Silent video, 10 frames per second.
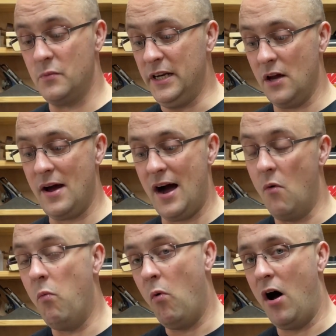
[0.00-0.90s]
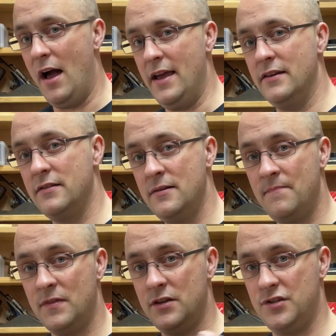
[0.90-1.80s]
we know how wide
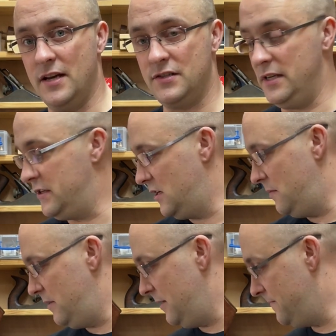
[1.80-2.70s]
the chassis is going to be.